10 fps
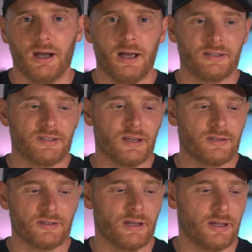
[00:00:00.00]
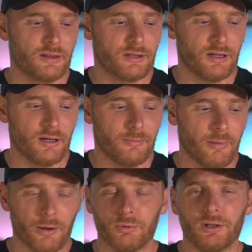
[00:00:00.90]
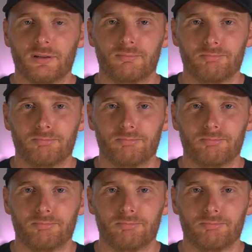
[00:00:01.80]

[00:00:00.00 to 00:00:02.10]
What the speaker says: I say that I would not